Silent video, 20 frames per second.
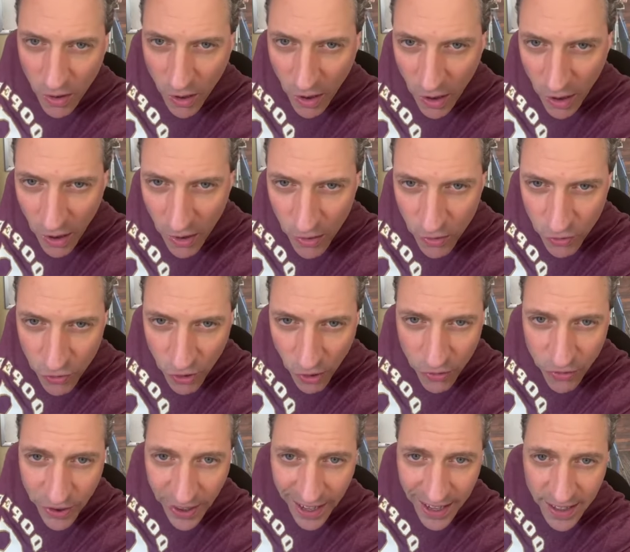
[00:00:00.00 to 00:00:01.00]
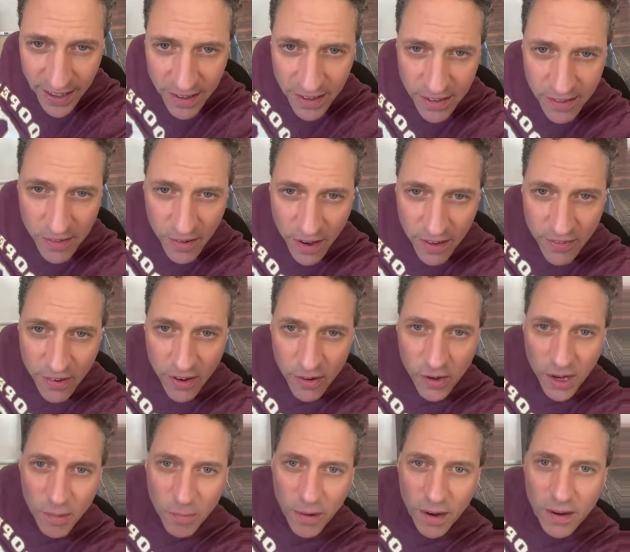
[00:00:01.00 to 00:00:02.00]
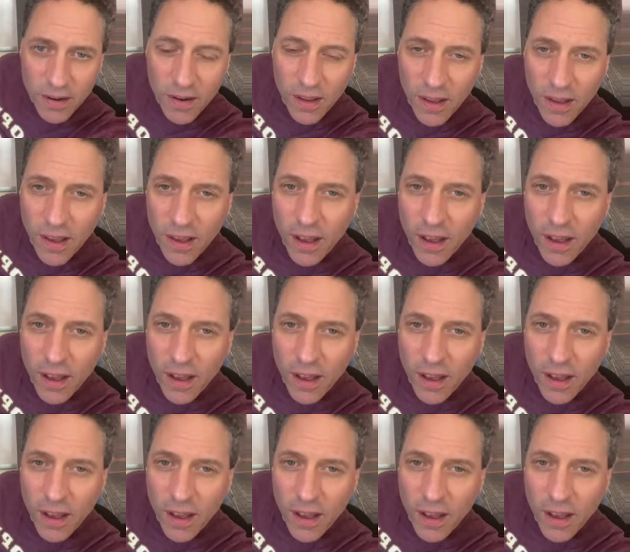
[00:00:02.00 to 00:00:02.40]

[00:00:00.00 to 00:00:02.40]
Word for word: Uh, Josane, did I say your name right?